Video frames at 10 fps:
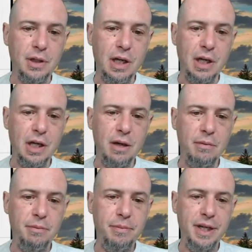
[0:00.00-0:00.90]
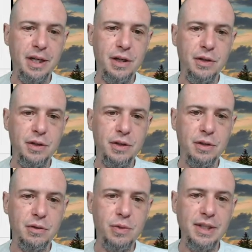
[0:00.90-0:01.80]
Uh, because
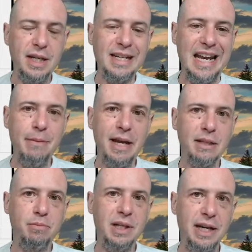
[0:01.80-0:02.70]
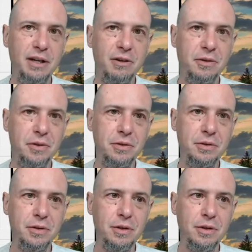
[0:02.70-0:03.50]
we said game has players,